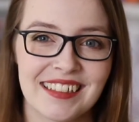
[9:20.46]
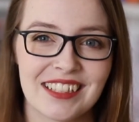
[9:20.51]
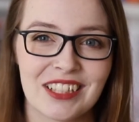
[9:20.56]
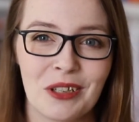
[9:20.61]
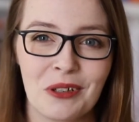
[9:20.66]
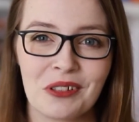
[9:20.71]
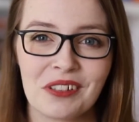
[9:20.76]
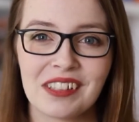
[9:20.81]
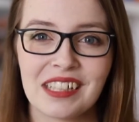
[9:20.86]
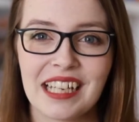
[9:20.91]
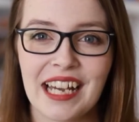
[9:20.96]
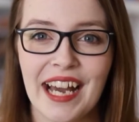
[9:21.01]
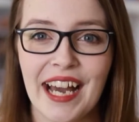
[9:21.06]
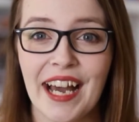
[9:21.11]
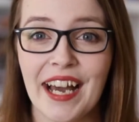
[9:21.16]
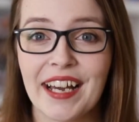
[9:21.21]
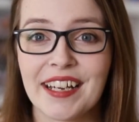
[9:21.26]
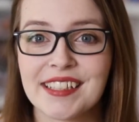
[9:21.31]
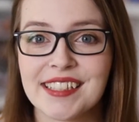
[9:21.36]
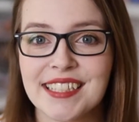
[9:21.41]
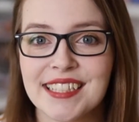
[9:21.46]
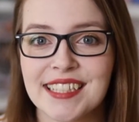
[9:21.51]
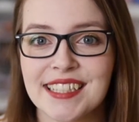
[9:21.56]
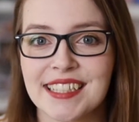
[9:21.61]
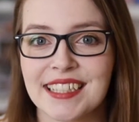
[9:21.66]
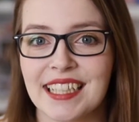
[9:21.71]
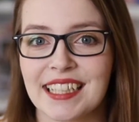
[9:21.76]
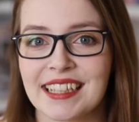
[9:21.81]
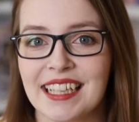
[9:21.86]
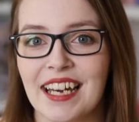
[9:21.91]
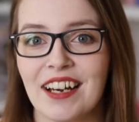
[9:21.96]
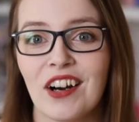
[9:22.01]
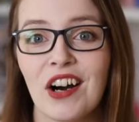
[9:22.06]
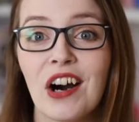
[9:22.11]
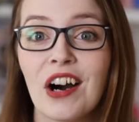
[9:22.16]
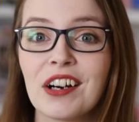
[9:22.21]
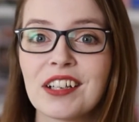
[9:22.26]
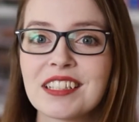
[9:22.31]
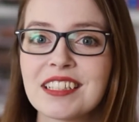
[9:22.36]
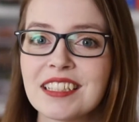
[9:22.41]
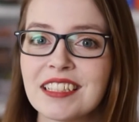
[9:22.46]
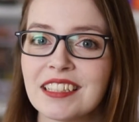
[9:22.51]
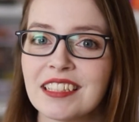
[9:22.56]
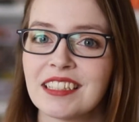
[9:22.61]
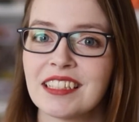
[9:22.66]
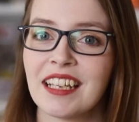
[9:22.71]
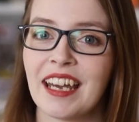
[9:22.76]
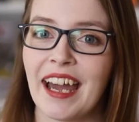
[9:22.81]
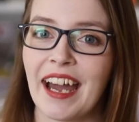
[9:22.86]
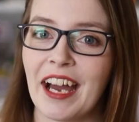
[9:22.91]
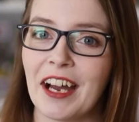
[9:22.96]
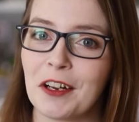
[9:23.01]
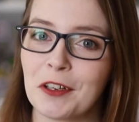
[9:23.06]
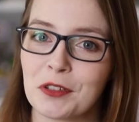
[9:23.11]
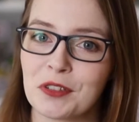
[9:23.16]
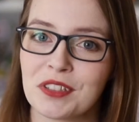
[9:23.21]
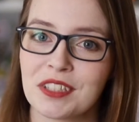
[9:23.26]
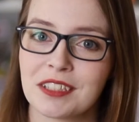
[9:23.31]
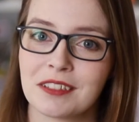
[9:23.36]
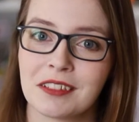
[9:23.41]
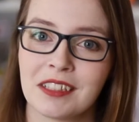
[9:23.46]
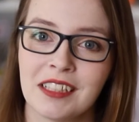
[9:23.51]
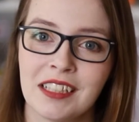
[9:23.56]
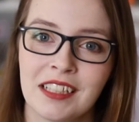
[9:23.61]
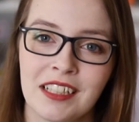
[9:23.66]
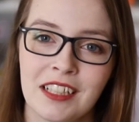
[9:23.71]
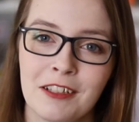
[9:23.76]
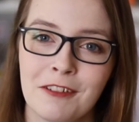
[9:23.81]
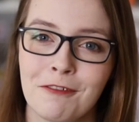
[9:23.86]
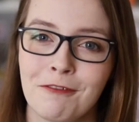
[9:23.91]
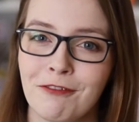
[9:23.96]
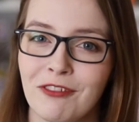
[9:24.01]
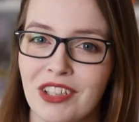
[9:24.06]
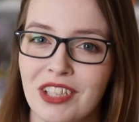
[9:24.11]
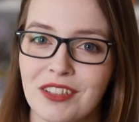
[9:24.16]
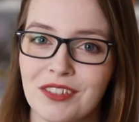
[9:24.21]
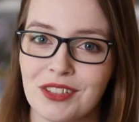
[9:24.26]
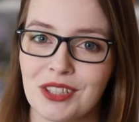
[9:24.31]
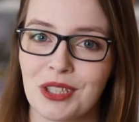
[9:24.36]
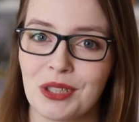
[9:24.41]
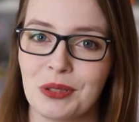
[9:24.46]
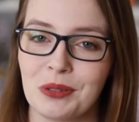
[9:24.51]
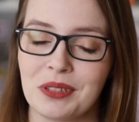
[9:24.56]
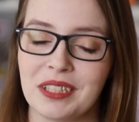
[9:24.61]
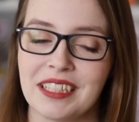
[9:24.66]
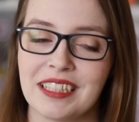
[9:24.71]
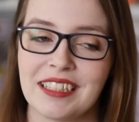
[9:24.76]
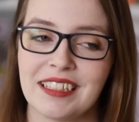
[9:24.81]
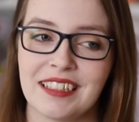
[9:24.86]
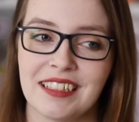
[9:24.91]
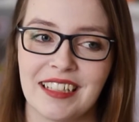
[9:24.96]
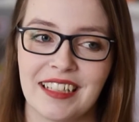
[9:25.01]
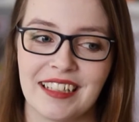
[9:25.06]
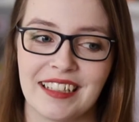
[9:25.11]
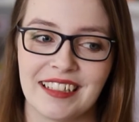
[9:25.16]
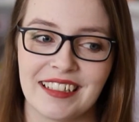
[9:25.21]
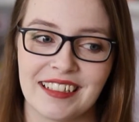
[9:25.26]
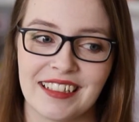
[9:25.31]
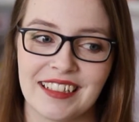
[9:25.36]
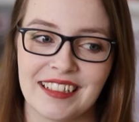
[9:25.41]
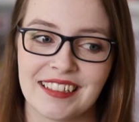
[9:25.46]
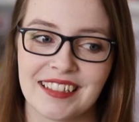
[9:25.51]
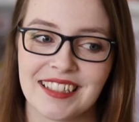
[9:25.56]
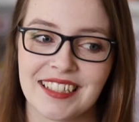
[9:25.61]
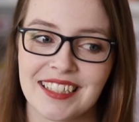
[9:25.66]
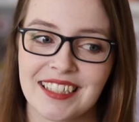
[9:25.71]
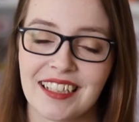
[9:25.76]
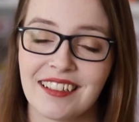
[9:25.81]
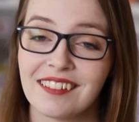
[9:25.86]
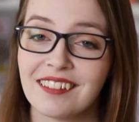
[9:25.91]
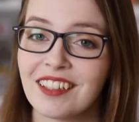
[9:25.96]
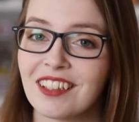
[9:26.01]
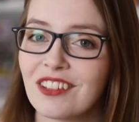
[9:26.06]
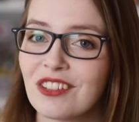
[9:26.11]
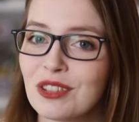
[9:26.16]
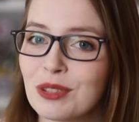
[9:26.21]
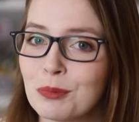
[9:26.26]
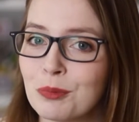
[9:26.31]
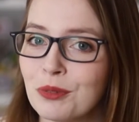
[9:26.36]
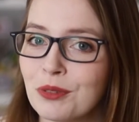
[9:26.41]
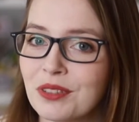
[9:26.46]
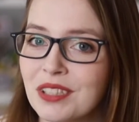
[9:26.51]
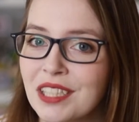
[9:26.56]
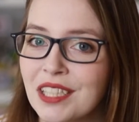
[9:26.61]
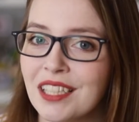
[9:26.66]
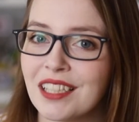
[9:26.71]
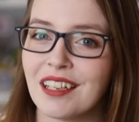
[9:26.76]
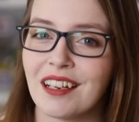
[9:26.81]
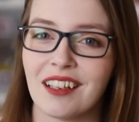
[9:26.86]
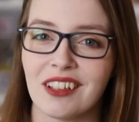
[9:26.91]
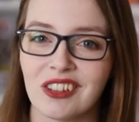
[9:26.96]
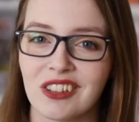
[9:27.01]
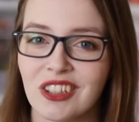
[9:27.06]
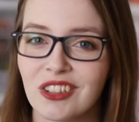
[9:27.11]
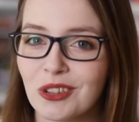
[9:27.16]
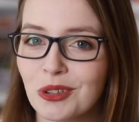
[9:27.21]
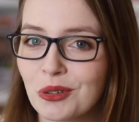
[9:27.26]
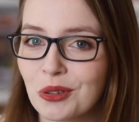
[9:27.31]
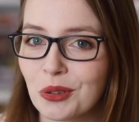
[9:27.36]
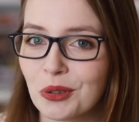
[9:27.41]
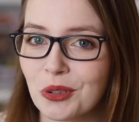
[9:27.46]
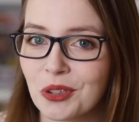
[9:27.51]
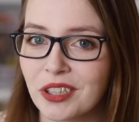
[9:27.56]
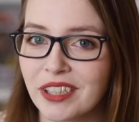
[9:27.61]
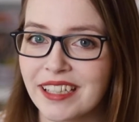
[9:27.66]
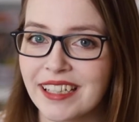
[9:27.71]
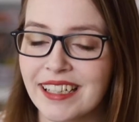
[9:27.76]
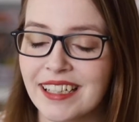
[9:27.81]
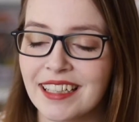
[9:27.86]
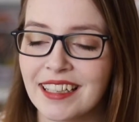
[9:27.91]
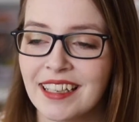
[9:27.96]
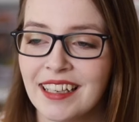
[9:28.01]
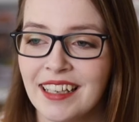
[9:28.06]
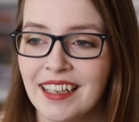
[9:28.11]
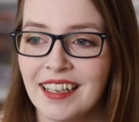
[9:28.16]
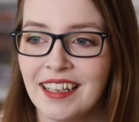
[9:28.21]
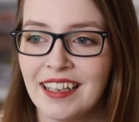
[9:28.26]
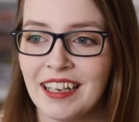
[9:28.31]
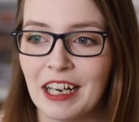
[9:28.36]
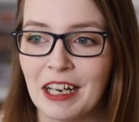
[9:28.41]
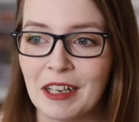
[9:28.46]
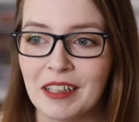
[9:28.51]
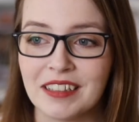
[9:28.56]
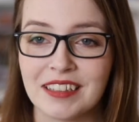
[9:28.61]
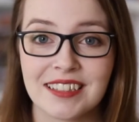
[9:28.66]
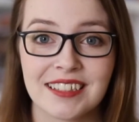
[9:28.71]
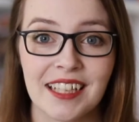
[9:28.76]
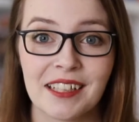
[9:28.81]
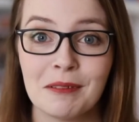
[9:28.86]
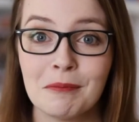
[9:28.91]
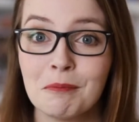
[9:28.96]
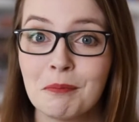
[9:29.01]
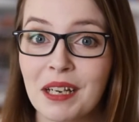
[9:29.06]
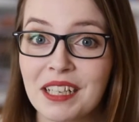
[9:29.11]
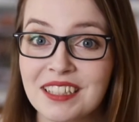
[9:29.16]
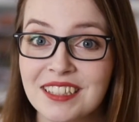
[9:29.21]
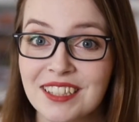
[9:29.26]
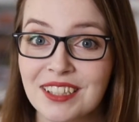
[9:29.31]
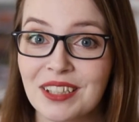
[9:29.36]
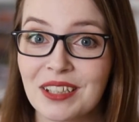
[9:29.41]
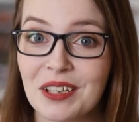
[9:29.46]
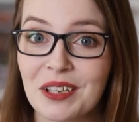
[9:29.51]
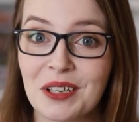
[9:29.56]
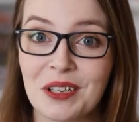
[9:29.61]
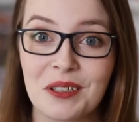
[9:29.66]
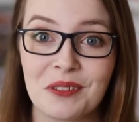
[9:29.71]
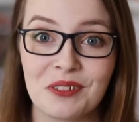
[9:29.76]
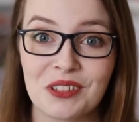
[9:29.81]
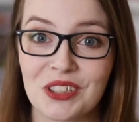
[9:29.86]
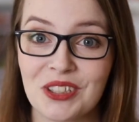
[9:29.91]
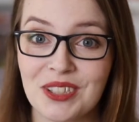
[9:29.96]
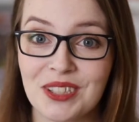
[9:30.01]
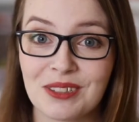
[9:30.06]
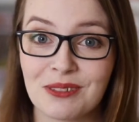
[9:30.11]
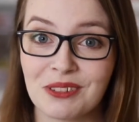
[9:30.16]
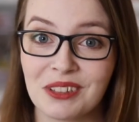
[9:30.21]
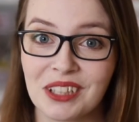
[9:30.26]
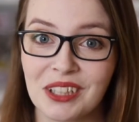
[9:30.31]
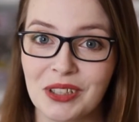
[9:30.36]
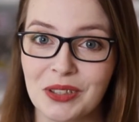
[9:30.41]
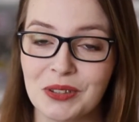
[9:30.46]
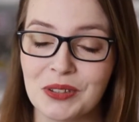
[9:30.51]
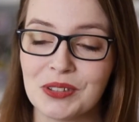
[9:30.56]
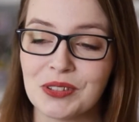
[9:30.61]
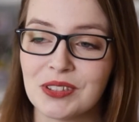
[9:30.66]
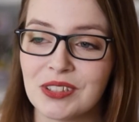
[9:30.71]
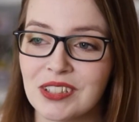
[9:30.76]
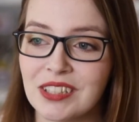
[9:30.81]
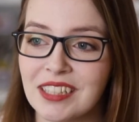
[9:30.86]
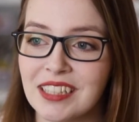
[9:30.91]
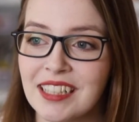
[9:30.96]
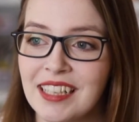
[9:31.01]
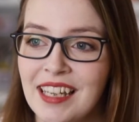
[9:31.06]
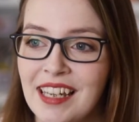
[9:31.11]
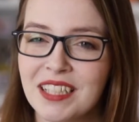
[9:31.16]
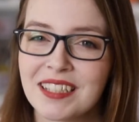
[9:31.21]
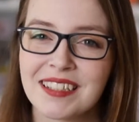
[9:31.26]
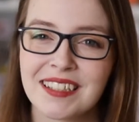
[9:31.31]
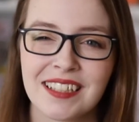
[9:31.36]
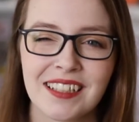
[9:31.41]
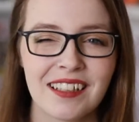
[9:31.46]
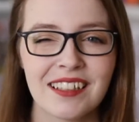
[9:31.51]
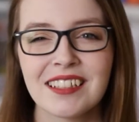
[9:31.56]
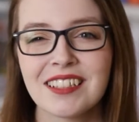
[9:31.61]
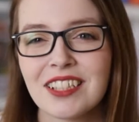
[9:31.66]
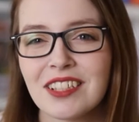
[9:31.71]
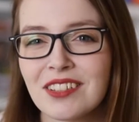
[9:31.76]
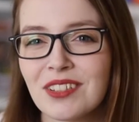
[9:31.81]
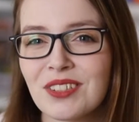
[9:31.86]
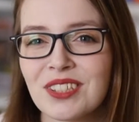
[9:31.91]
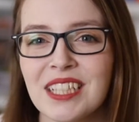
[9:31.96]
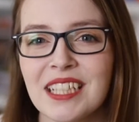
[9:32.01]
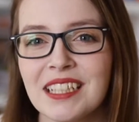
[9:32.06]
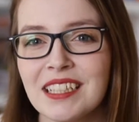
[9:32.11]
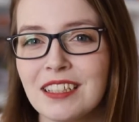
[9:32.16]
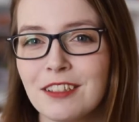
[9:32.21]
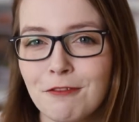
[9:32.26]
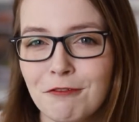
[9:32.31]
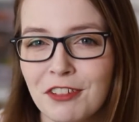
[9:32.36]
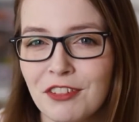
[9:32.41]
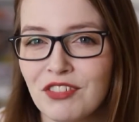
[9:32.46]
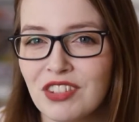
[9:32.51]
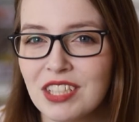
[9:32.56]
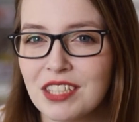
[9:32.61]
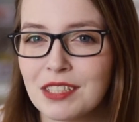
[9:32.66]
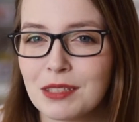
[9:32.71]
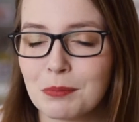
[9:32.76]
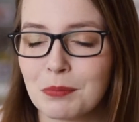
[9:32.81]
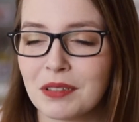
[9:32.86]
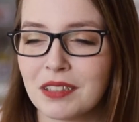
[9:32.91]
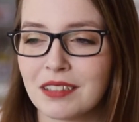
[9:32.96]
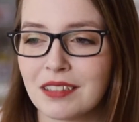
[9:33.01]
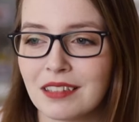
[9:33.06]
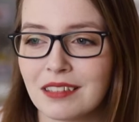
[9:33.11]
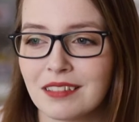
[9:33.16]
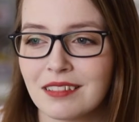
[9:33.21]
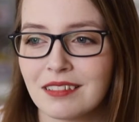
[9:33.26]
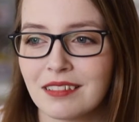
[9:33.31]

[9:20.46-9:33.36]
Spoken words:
totally has like that haunted house feel to it, and it's a little spooky, a little gory. It's set in Mexico, which is really cool. It's also set in the 50s, but